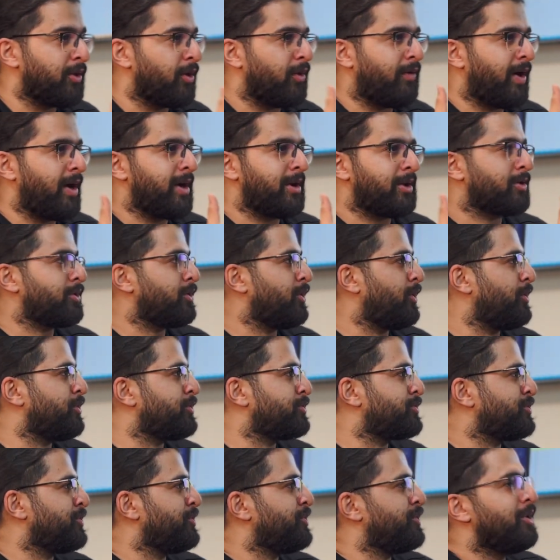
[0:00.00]
don't want to go
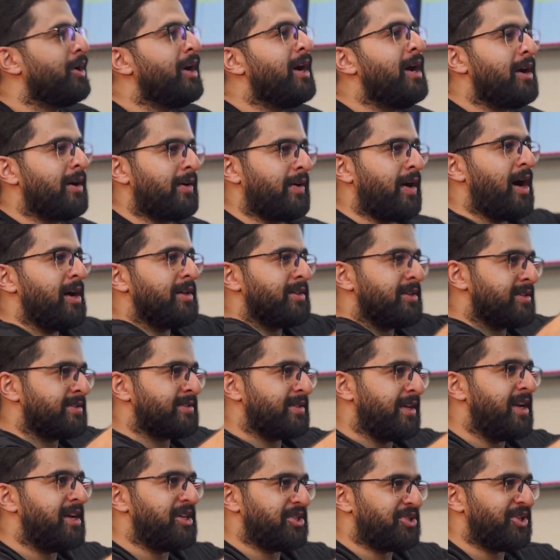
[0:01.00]
to wrong
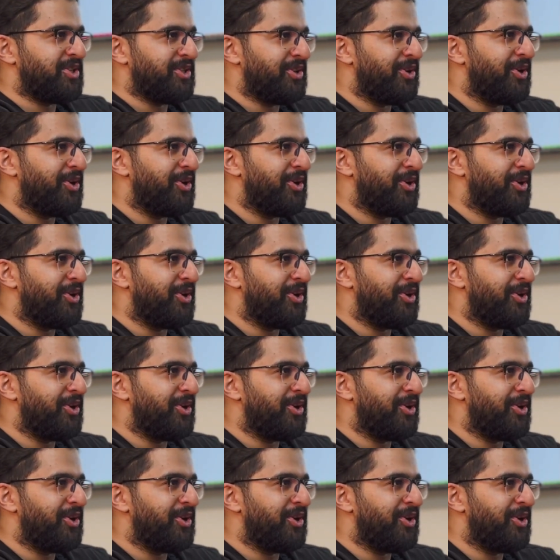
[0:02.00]
destination.